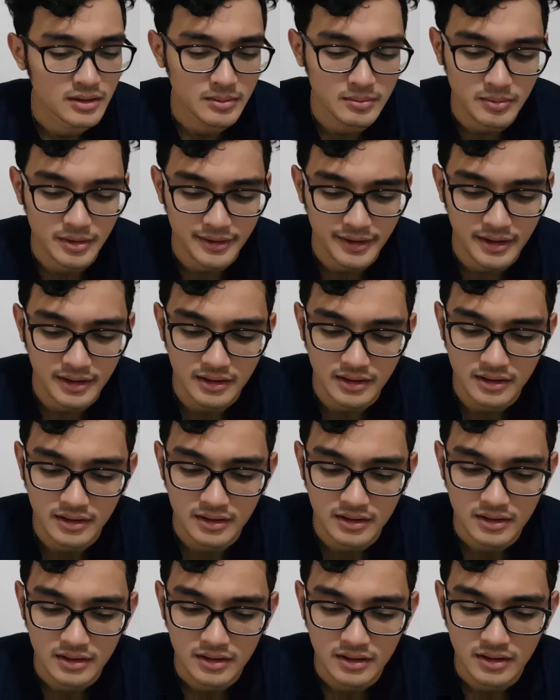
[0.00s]
But then
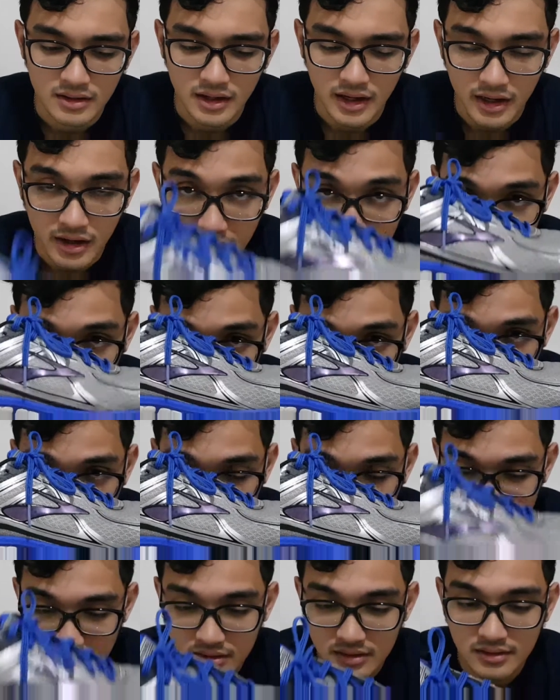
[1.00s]
I got these
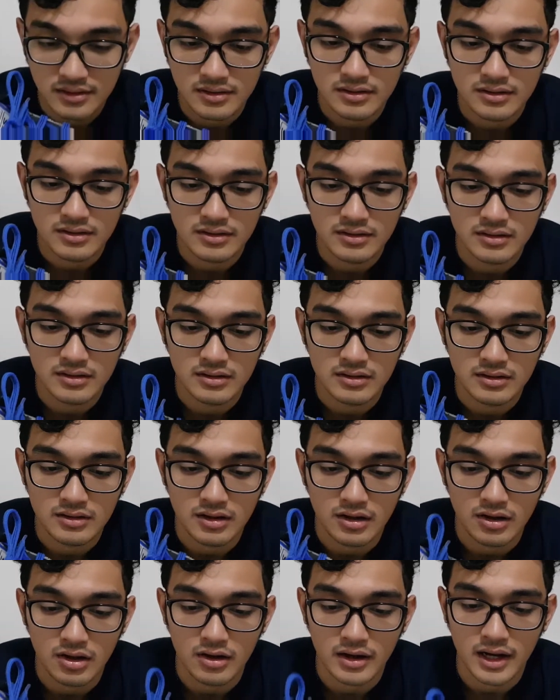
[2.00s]

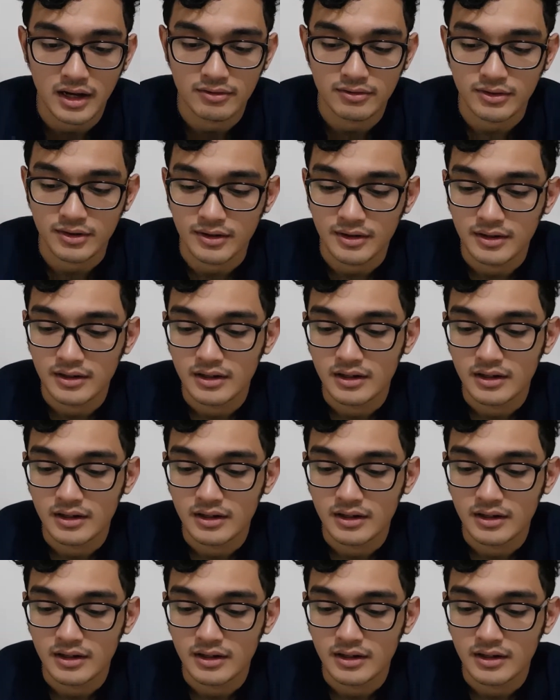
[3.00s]
not long after.